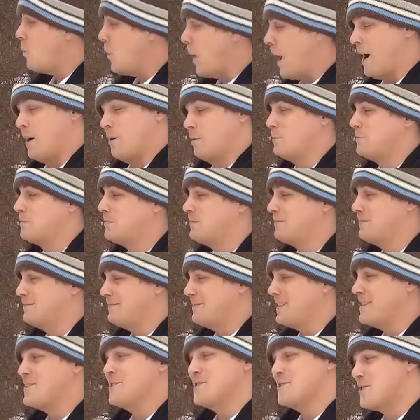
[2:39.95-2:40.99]
Wow,
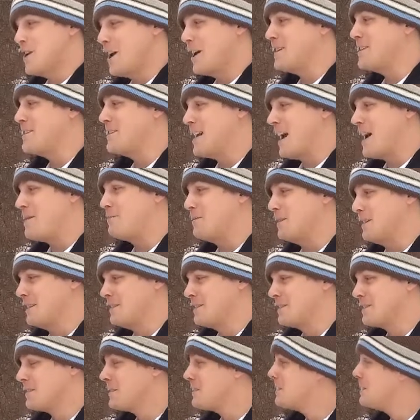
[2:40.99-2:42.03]
this is not a sapling.
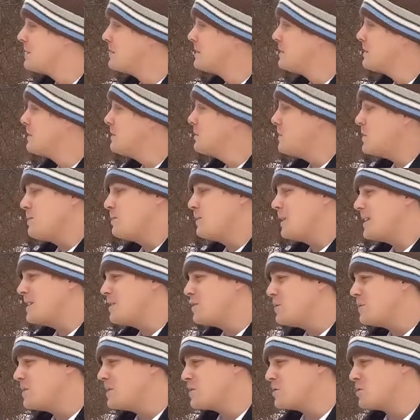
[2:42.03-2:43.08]
What do you plan to
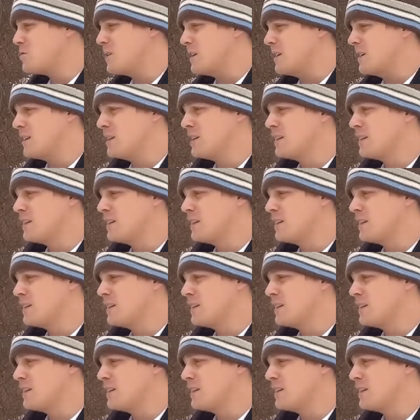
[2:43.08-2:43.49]
do with this tree?